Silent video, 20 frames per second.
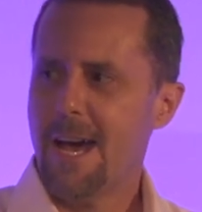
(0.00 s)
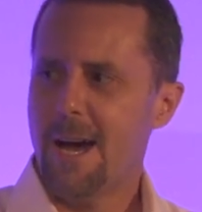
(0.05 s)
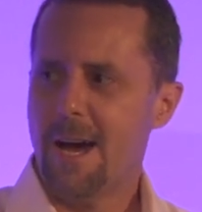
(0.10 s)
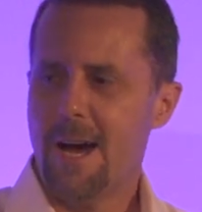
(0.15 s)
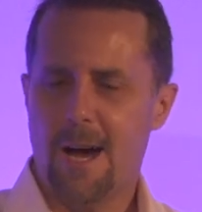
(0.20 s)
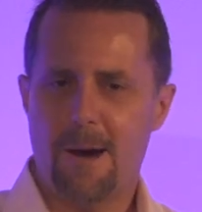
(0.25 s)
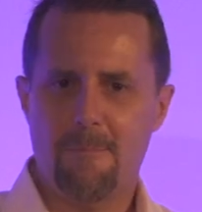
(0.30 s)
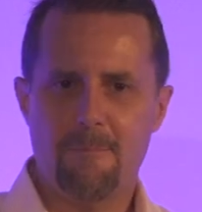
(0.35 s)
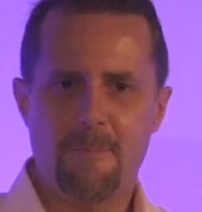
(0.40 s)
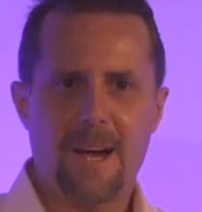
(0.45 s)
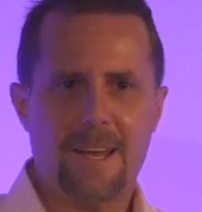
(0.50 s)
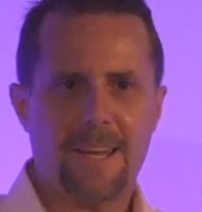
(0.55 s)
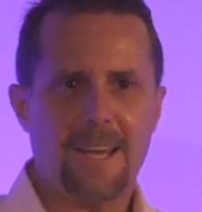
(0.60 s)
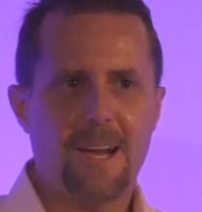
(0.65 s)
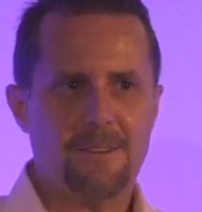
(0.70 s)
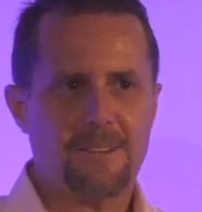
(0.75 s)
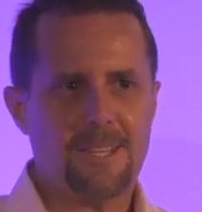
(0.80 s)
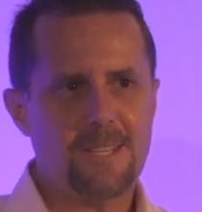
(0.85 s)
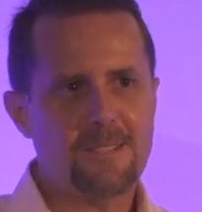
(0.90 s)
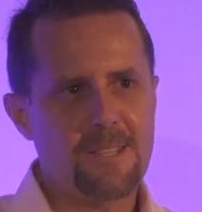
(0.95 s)
So
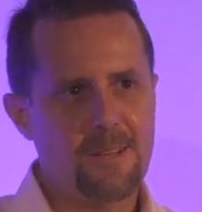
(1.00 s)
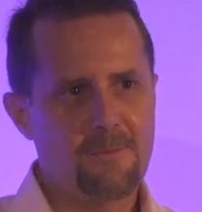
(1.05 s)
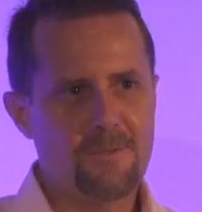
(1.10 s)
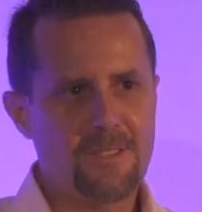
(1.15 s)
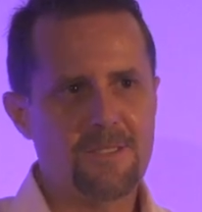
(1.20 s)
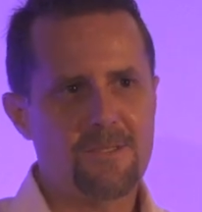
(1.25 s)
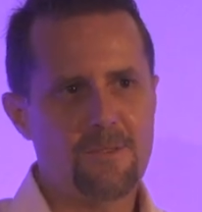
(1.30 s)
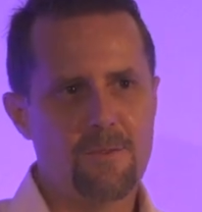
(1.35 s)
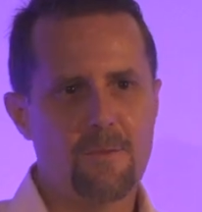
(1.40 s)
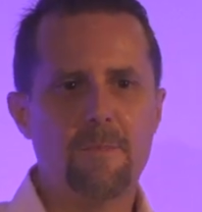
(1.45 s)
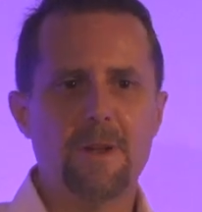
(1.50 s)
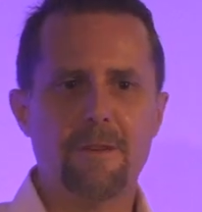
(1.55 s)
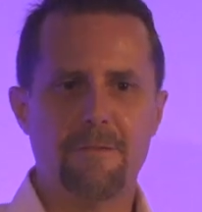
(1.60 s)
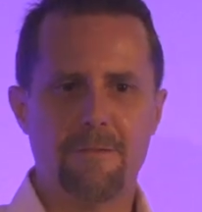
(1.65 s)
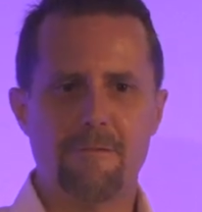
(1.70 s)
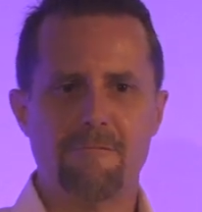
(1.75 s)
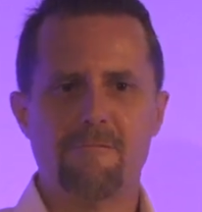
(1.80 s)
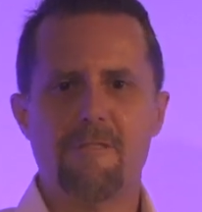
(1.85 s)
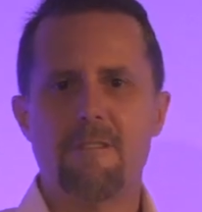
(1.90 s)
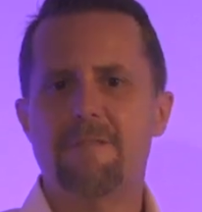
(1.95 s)
I guess there was a sort of bit
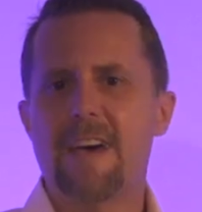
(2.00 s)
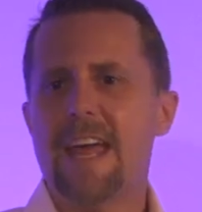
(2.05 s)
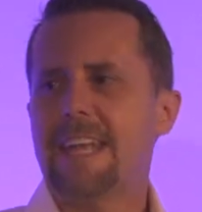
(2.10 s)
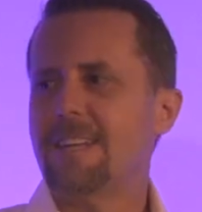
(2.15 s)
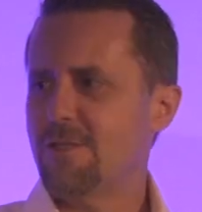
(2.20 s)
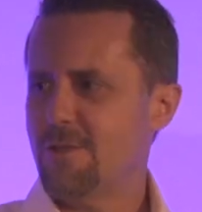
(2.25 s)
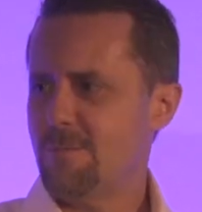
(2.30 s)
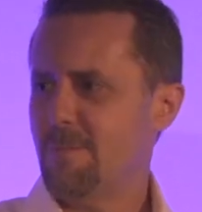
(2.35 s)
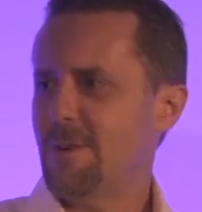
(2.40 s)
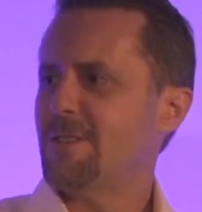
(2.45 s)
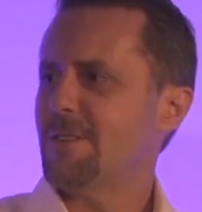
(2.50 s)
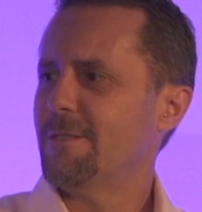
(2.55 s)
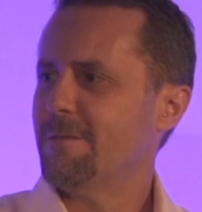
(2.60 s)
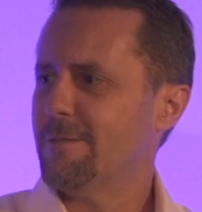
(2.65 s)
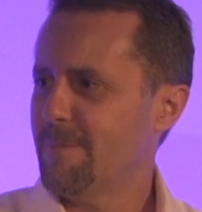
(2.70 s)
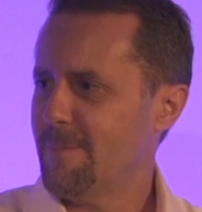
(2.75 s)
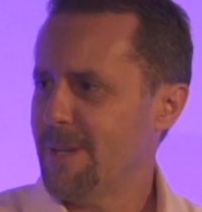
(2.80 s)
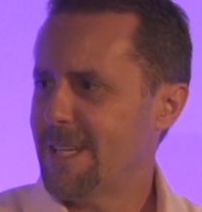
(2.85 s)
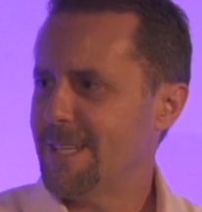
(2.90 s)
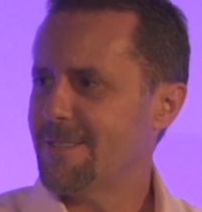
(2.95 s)
of a revenge mission
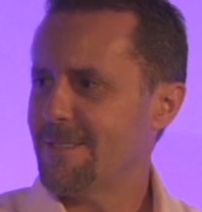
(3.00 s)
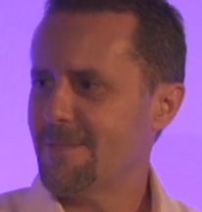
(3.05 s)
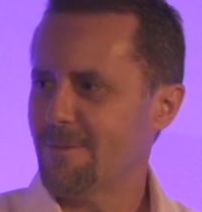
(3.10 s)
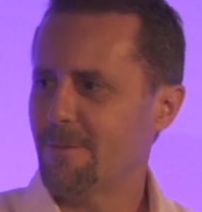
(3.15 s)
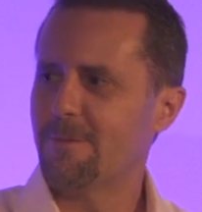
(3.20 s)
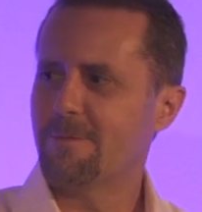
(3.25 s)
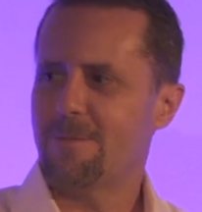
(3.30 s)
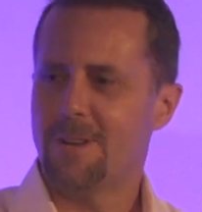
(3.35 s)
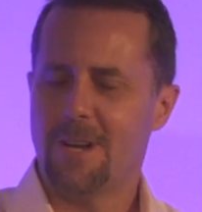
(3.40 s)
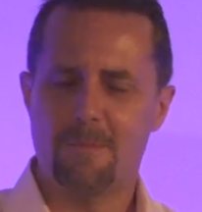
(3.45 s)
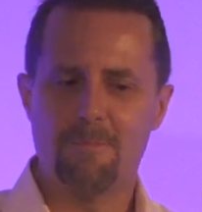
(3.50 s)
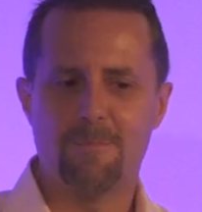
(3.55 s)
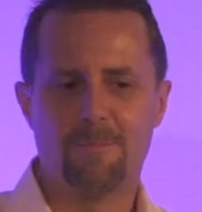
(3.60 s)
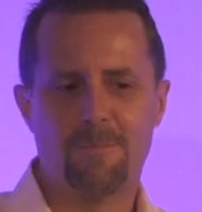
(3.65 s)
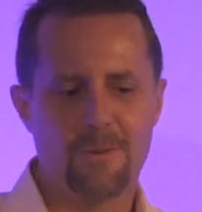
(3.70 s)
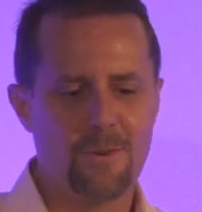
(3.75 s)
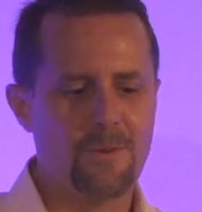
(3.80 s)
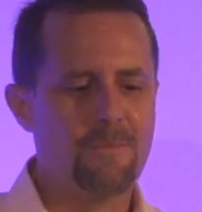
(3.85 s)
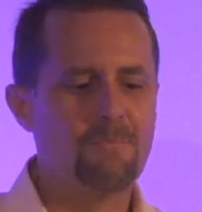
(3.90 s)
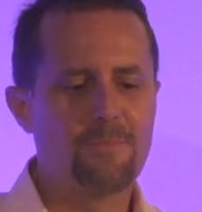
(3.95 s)
for me
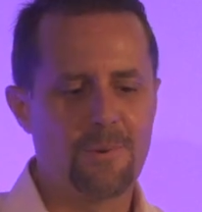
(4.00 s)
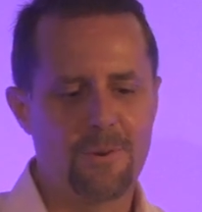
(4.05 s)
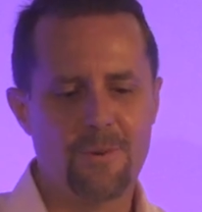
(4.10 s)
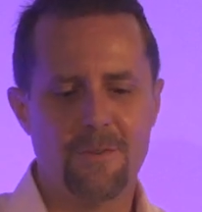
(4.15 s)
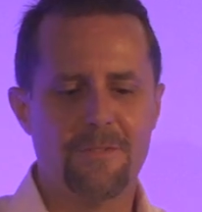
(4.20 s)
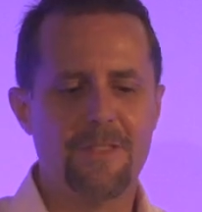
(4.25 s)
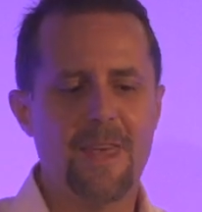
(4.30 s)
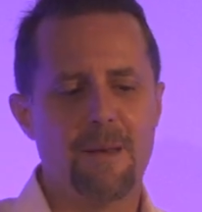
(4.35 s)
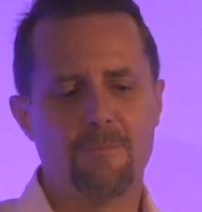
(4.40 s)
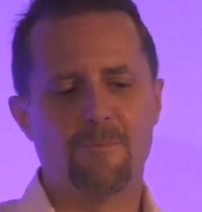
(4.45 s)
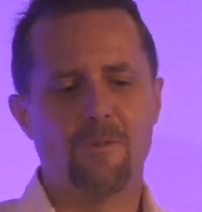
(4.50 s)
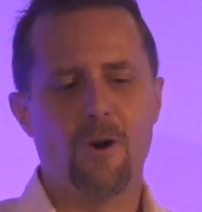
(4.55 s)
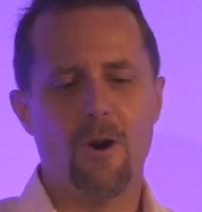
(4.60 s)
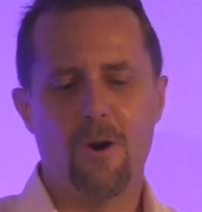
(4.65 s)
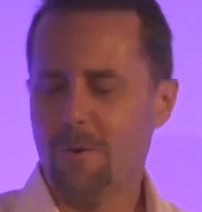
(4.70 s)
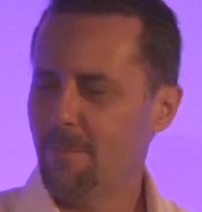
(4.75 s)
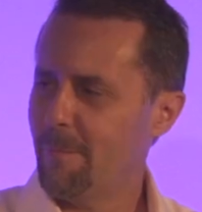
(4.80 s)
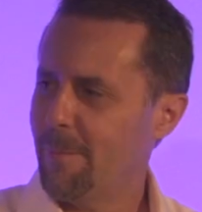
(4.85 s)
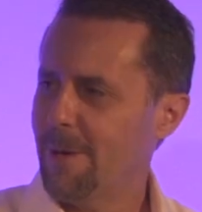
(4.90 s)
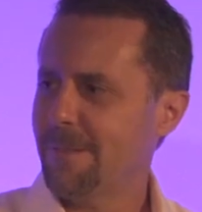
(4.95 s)
to prove them
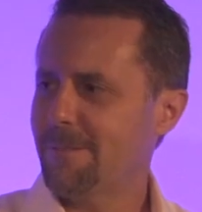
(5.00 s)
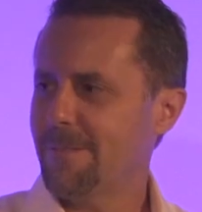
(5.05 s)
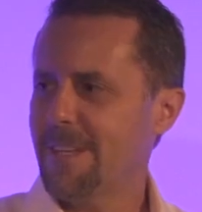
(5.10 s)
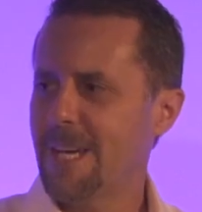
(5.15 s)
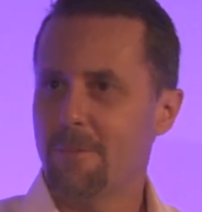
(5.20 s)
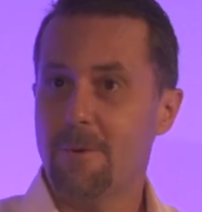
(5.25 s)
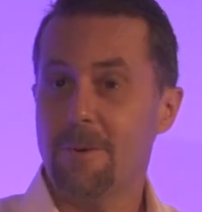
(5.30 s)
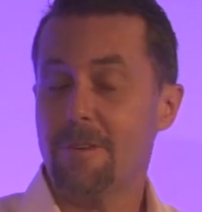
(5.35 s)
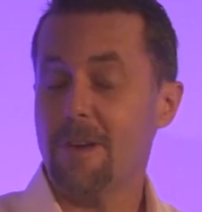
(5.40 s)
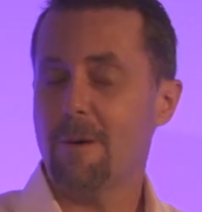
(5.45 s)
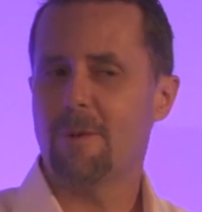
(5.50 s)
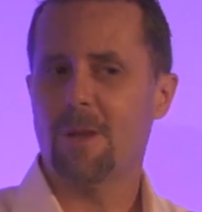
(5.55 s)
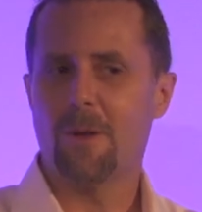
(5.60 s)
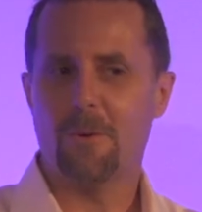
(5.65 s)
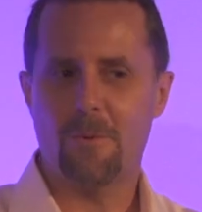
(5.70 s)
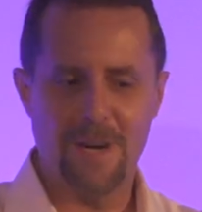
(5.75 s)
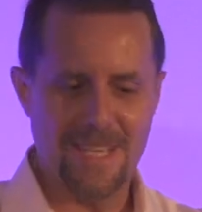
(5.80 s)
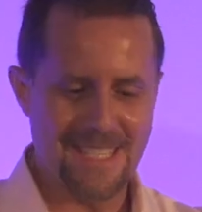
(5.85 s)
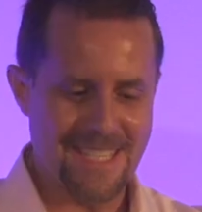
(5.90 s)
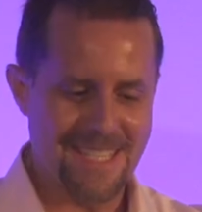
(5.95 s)
wrong. But yeah, we've come a
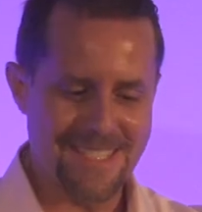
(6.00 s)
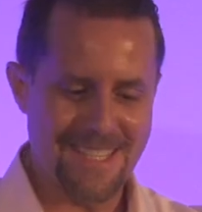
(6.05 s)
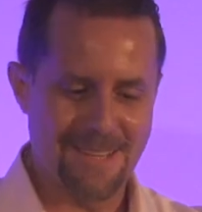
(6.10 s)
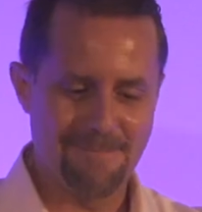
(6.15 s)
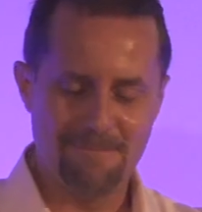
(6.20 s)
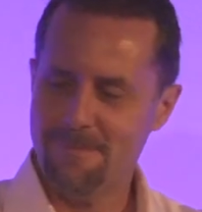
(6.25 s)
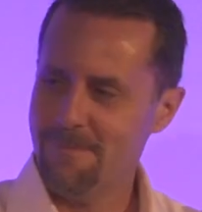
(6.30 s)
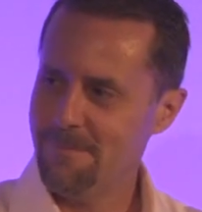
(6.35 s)
long way since then.